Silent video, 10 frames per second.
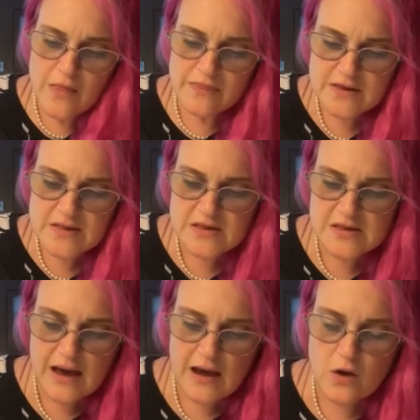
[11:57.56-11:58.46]
this is
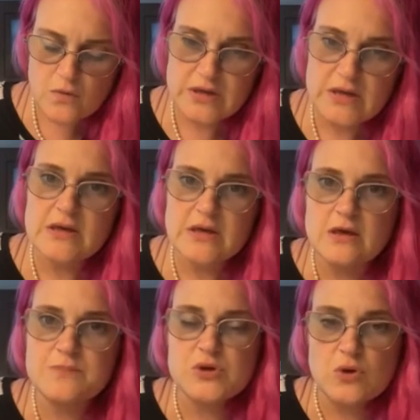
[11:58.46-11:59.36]
how he
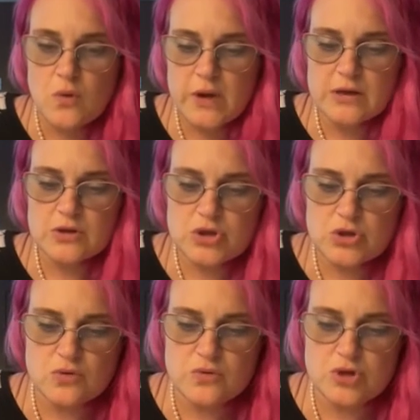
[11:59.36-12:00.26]
keeps going
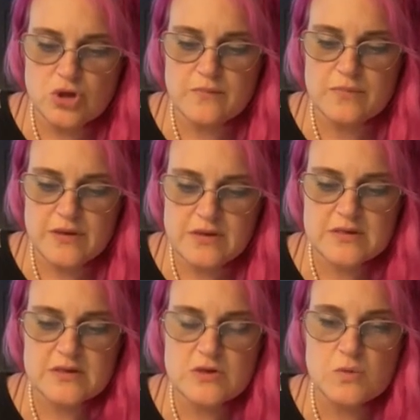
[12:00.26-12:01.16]
to the gym.
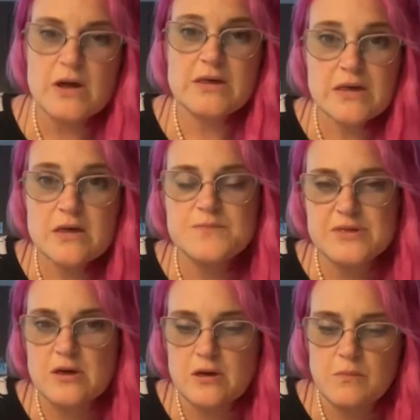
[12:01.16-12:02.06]
This is what
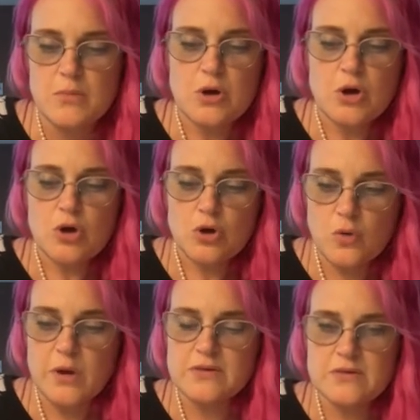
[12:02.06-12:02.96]
keeps him
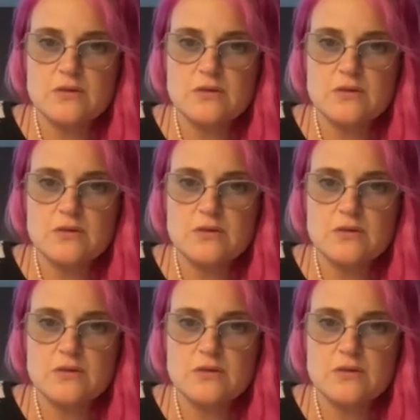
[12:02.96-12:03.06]
going to